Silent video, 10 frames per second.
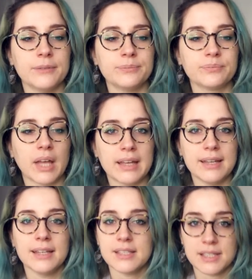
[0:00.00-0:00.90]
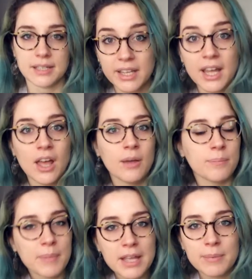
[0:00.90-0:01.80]
identity.
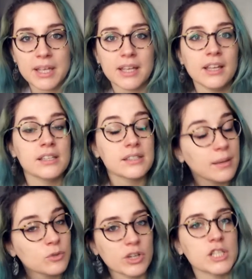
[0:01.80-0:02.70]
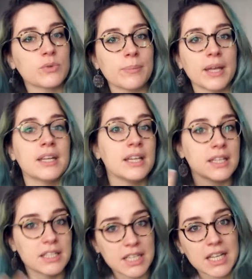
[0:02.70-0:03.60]
Maybe some trans women
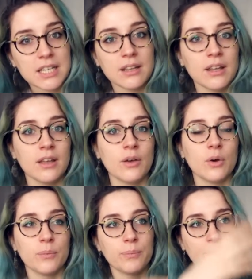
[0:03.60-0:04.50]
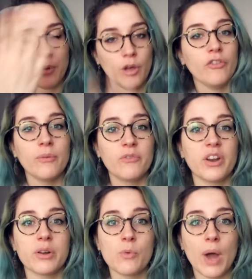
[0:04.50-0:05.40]
did perform
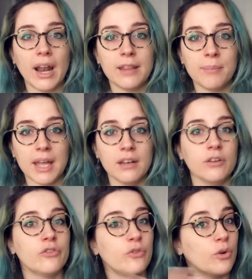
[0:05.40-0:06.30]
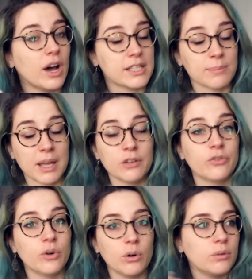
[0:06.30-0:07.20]
very well as men
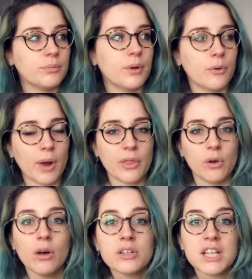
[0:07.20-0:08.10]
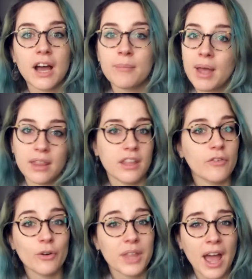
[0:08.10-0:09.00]
for a rather long time, and
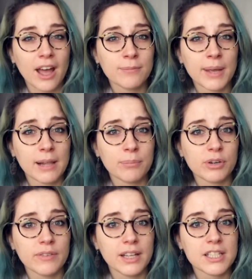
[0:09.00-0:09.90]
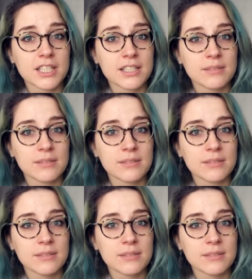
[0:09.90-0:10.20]
therefore they had male privileges.